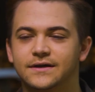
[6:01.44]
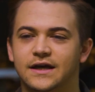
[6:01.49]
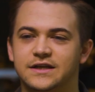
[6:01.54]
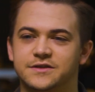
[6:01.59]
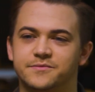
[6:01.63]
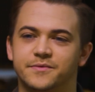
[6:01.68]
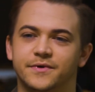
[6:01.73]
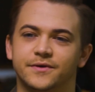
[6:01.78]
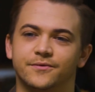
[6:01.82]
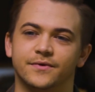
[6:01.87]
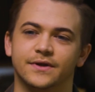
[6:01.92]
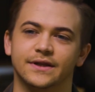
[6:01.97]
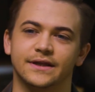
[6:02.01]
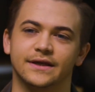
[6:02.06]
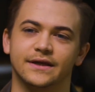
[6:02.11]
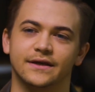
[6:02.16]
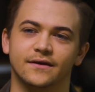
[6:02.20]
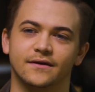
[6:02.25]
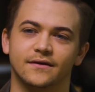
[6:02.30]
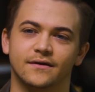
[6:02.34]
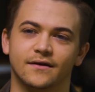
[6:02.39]
has been
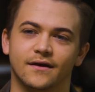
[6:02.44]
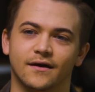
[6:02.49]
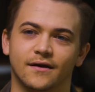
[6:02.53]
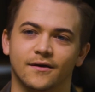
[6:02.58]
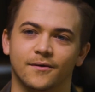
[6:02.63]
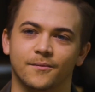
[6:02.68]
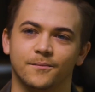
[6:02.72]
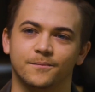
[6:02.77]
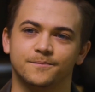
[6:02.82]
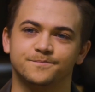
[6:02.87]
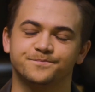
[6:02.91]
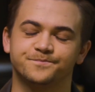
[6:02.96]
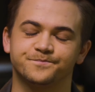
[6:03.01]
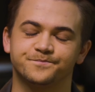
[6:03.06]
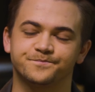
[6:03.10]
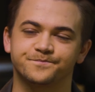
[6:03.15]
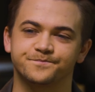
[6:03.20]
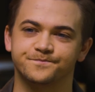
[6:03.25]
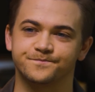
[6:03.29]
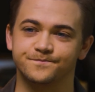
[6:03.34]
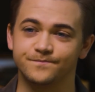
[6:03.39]
really,
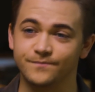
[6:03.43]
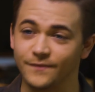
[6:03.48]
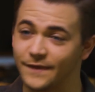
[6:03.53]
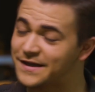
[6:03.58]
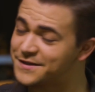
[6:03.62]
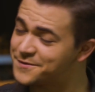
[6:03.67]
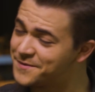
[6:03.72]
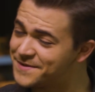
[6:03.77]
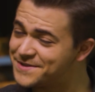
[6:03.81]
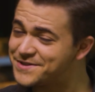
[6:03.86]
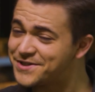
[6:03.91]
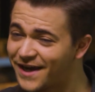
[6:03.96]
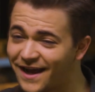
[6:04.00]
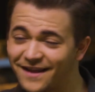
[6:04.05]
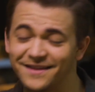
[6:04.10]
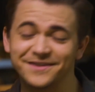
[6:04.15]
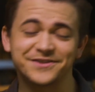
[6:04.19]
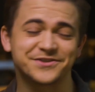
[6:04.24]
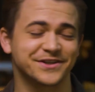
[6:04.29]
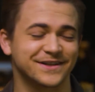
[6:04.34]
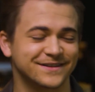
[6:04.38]
it's been
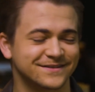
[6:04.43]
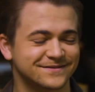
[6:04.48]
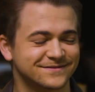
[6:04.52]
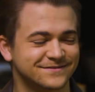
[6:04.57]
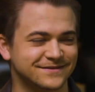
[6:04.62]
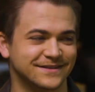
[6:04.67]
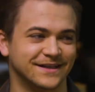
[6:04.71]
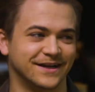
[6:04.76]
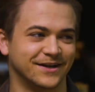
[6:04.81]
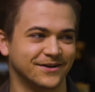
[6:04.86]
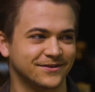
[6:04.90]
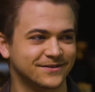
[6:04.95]
challenging, you know?